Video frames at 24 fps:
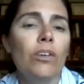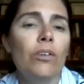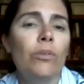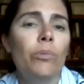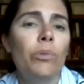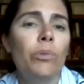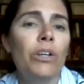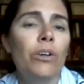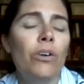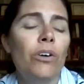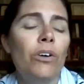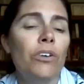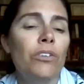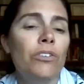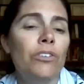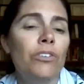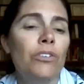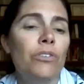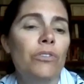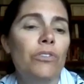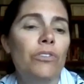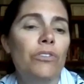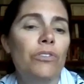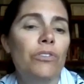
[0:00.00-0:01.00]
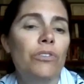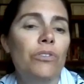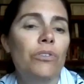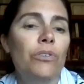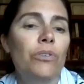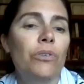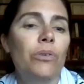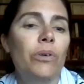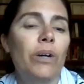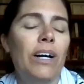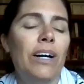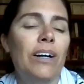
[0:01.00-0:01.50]
We also
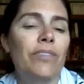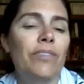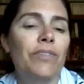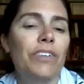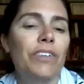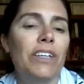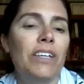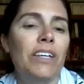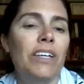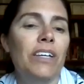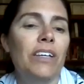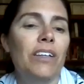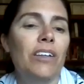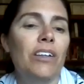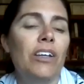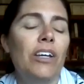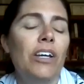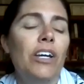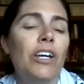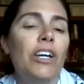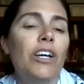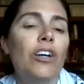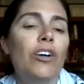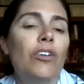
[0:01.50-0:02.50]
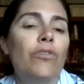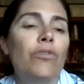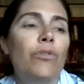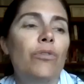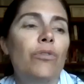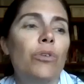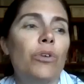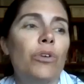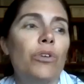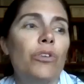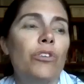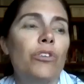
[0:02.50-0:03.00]
do advocate
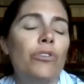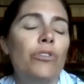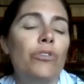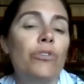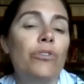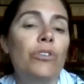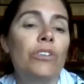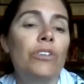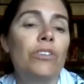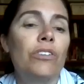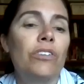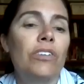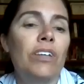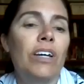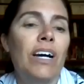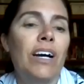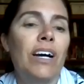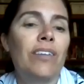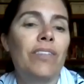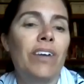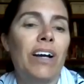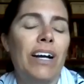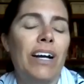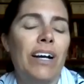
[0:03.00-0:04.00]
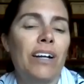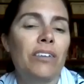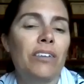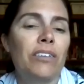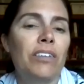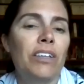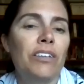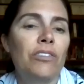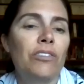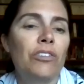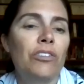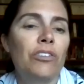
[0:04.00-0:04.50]
for the students to have
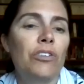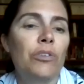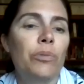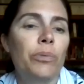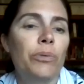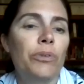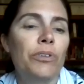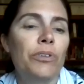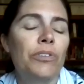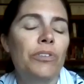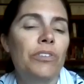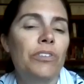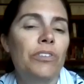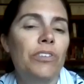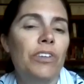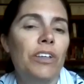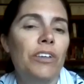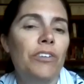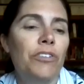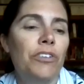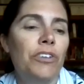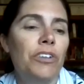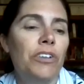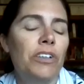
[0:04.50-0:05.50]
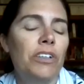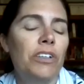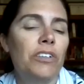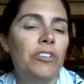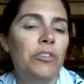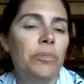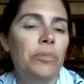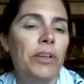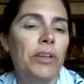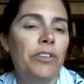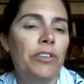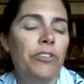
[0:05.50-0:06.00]
access to the presentation,
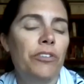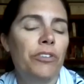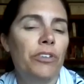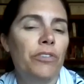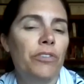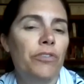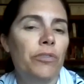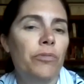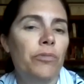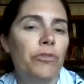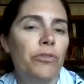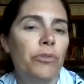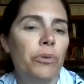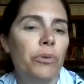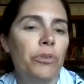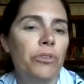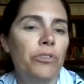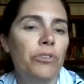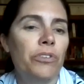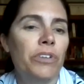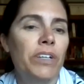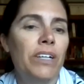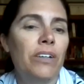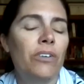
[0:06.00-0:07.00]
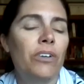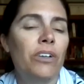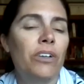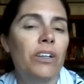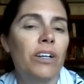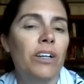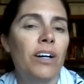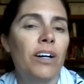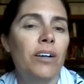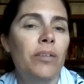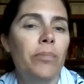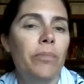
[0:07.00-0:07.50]
especially from 4th grade on
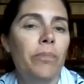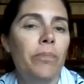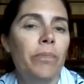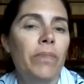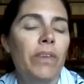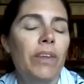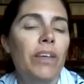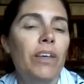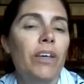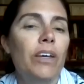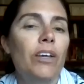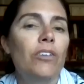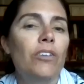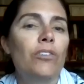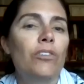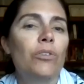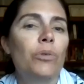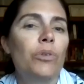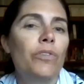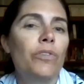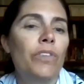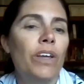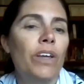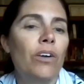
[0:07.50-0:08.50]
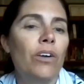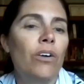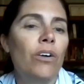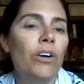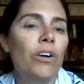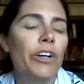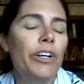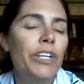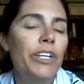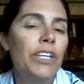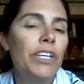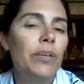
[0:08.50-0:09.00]
up. So if they
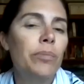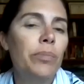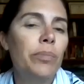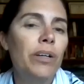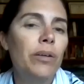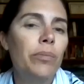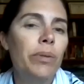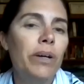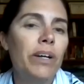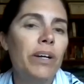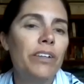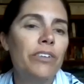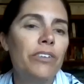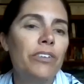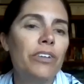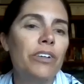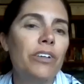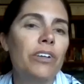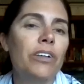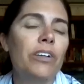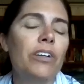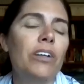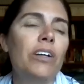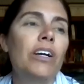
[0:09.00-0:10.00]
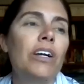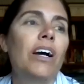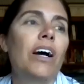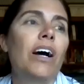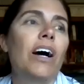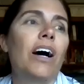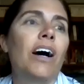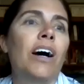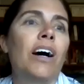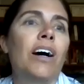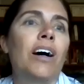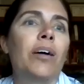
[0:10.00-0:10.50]
are keeping a binder
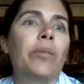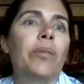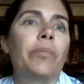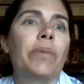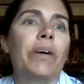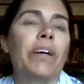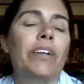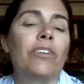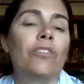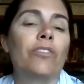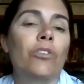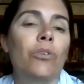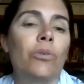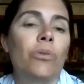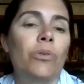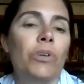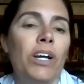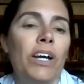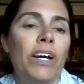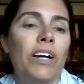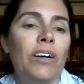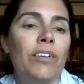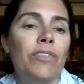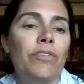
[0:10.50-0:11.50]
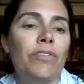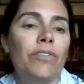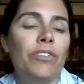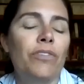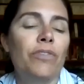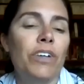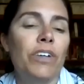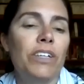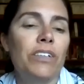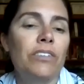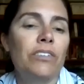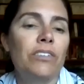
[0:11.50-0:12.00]
and don't have
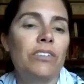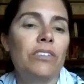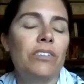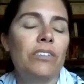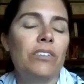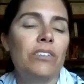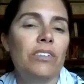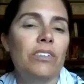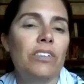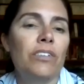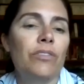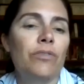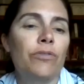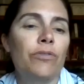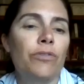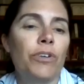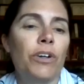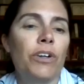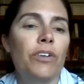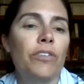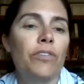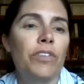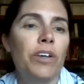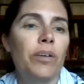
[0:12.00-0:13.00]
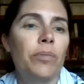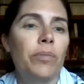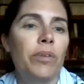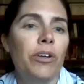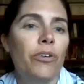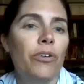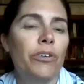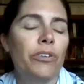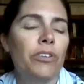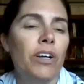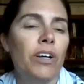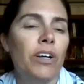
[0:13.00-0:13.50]
devices in front of them at
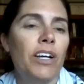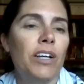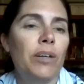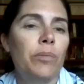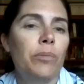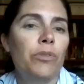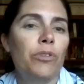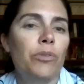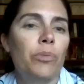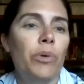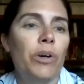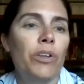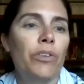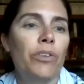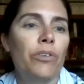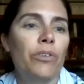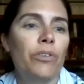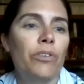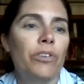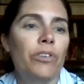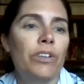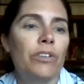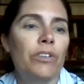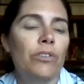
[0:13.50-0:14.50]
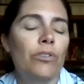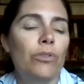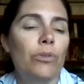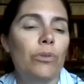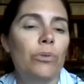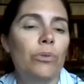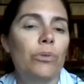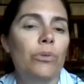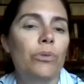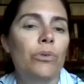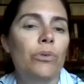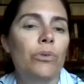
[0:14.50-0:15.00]
all times, whether they're in
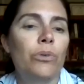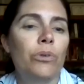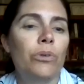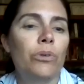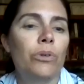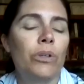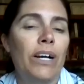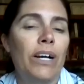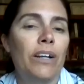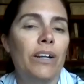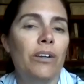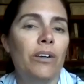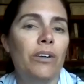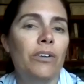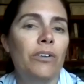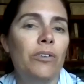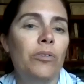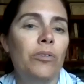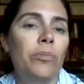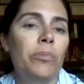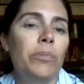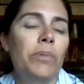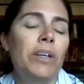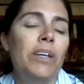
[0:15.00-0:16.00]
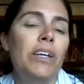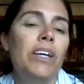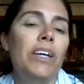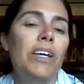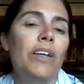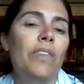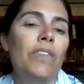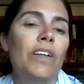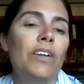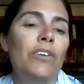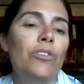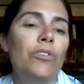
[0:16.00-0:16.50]
school or at home,
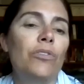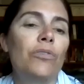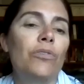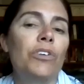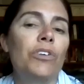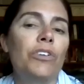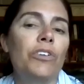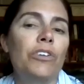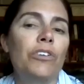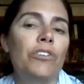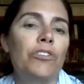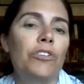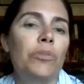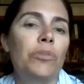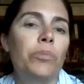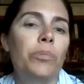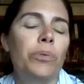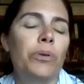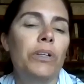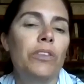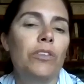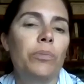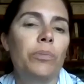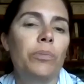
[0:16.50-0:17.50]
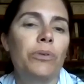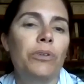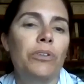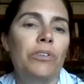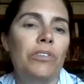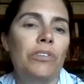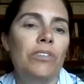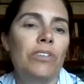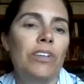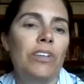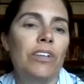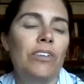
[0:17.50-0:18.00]
then you really should print the
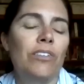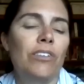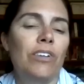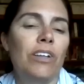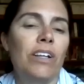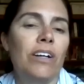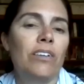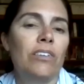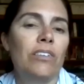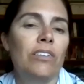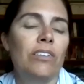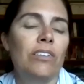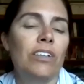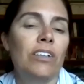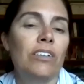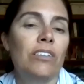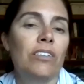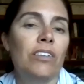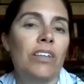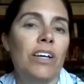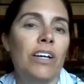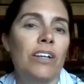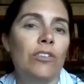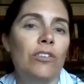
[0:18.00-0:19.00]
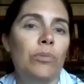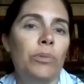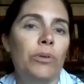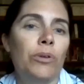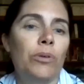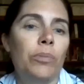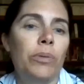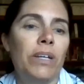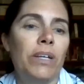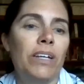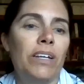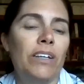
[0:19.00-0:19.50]
presentation out 6 slides
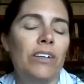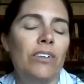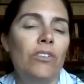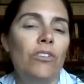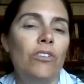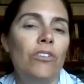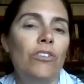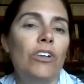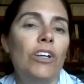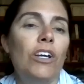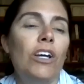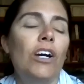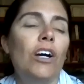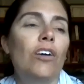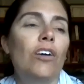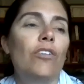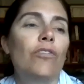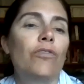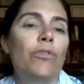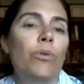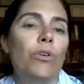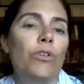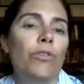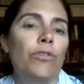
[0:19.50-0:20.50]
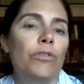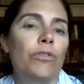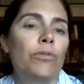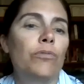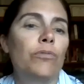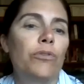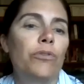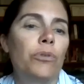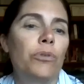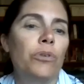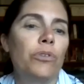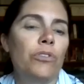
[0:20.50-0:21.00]
per page from
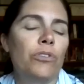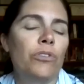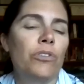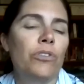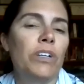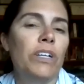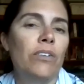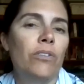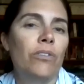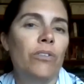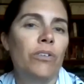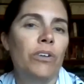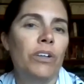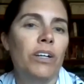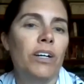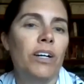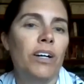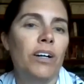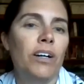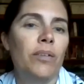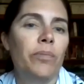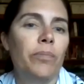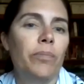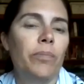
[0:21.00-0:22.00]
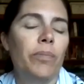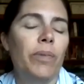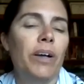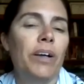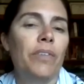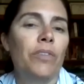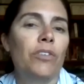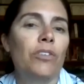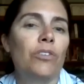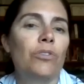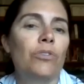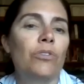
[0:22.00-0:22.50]
4th grade on up.
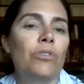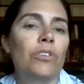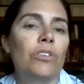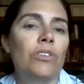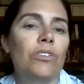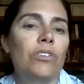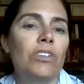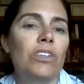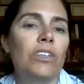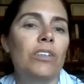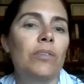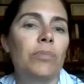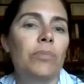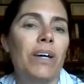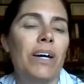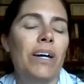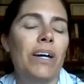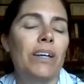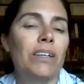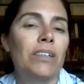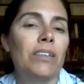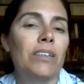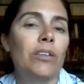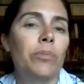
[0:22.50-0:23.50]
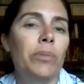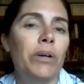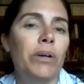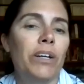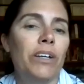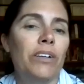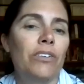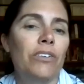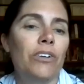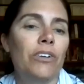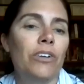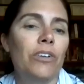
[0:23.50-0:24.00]
And the students keep that in the
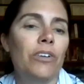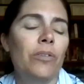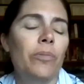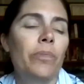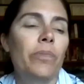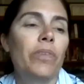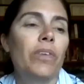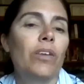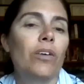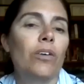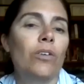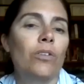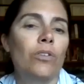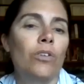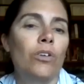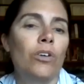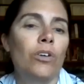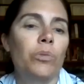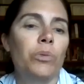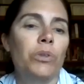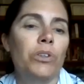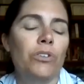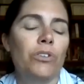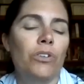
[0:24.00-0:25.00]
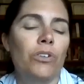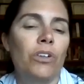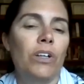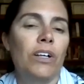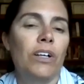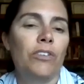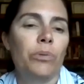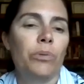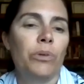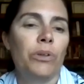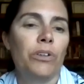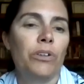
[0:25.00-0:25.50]
binder along with their
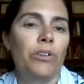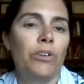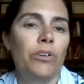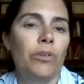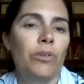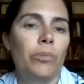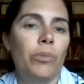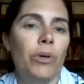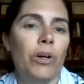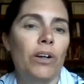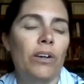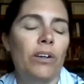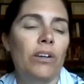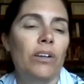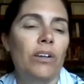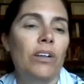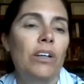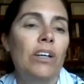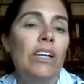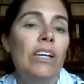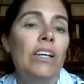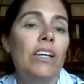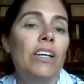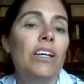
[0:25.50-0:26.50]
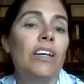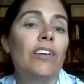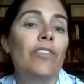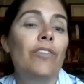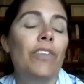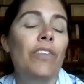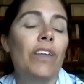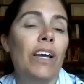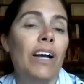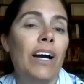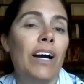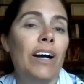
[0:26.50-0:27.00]
classwork and homework.
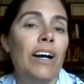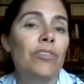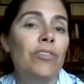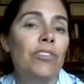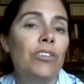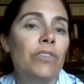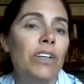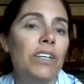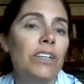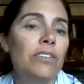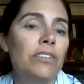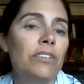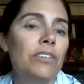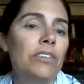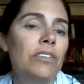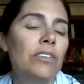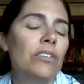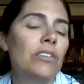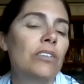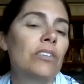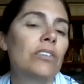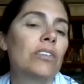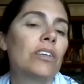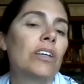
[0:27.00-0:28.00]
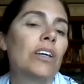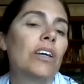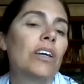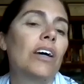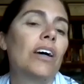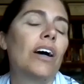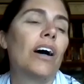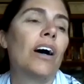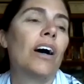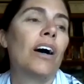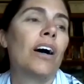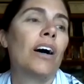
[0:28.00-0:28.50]
If they have devices,
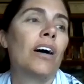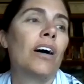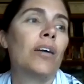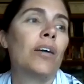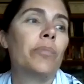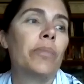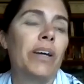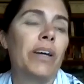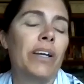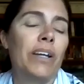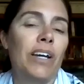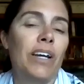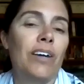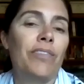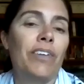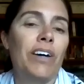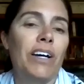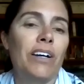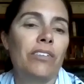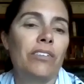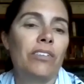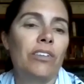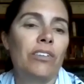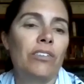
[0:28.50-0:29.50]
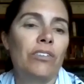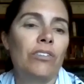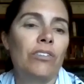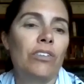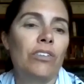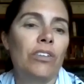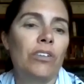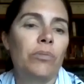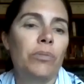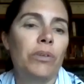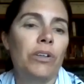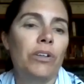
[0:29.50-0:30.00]
and have access
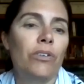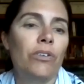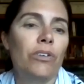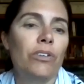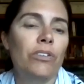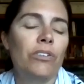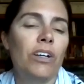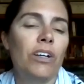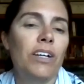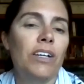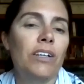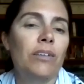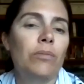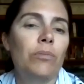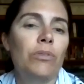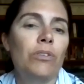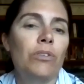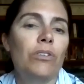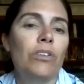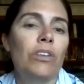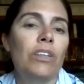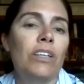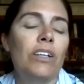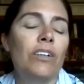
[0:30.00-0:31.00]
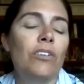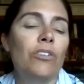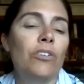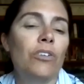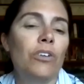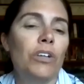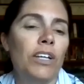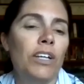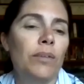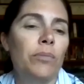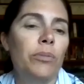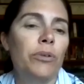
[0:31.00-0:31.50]
to them at all times, then
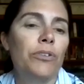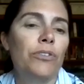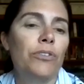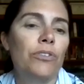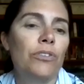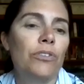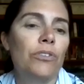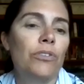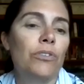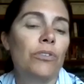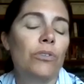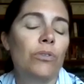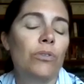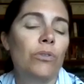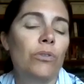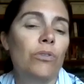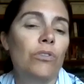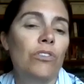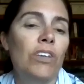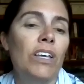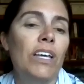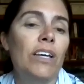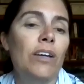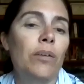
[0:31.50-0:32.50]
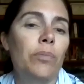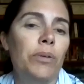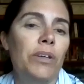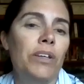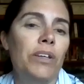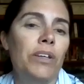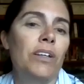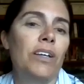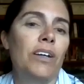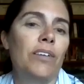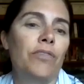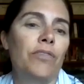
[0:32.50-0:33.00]
you're able to take a
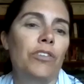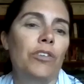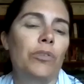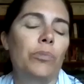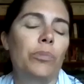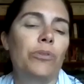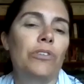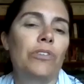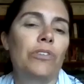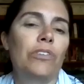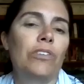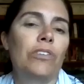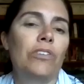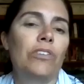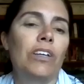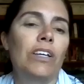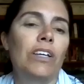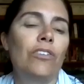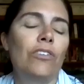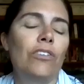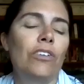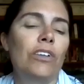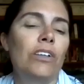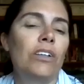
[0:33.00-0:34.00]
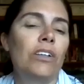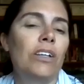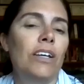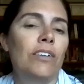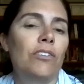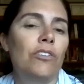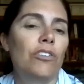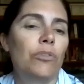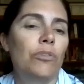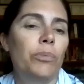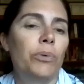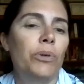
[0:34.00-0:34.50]
PDF of the presentation
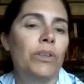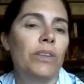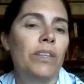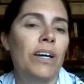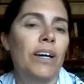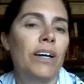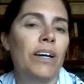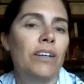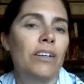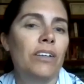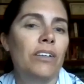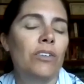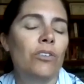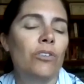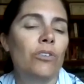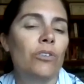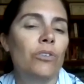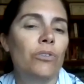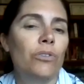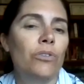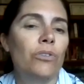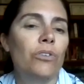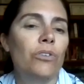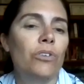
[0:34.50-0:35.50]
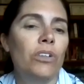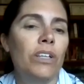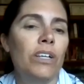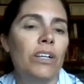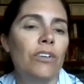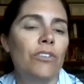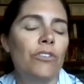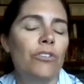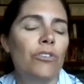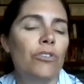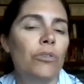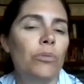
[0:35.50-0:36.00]
and just put that in their Google
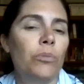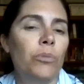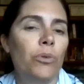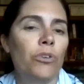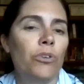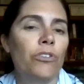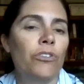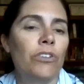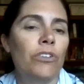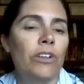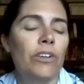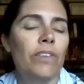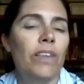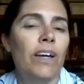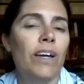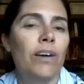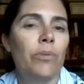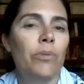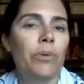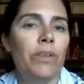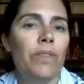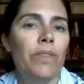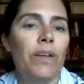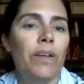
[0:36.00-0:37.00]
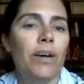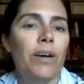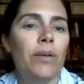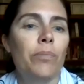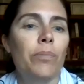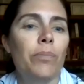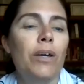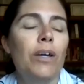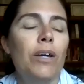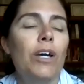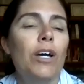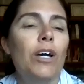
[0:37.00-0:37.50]
Classroom or share that with
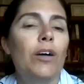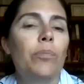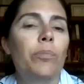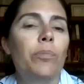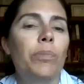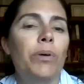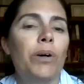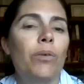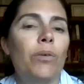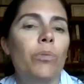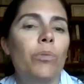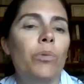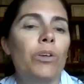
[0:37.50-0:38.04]
them. But